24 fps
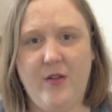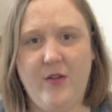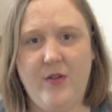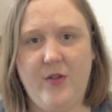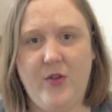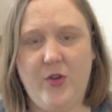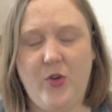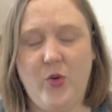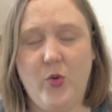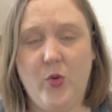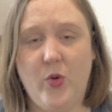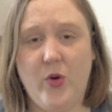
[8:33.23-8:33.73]

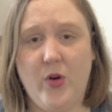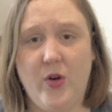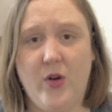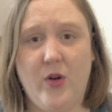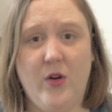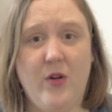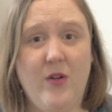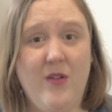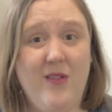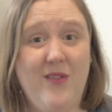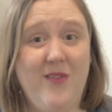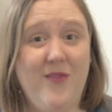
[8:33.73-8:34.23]

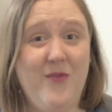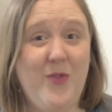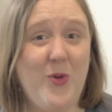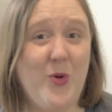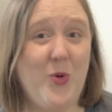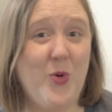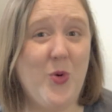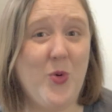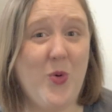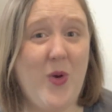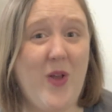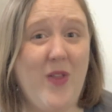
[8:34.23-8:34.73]
your vocal
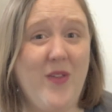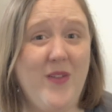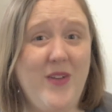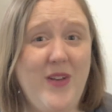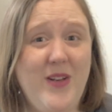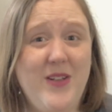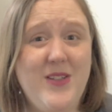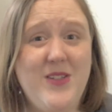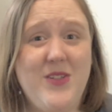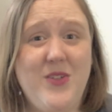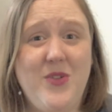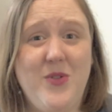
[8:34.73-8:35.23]

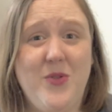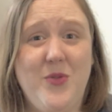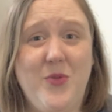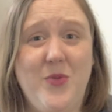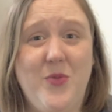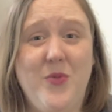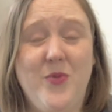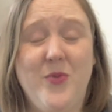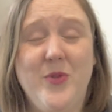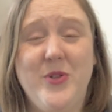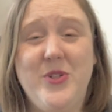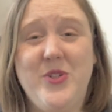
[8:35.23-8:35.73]
quality to
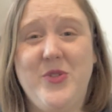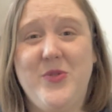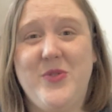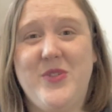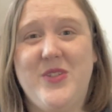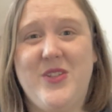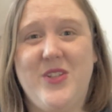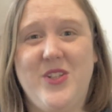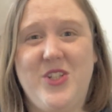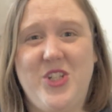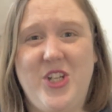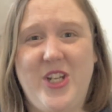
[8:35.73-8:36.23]
reduce
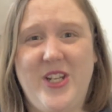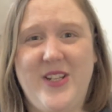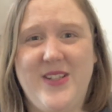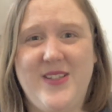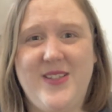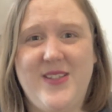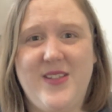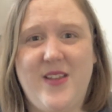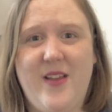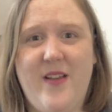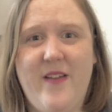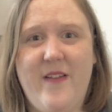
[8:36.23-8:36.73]
the
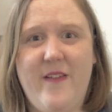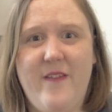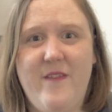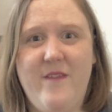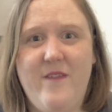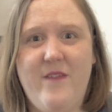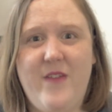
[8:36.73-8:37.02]
chance of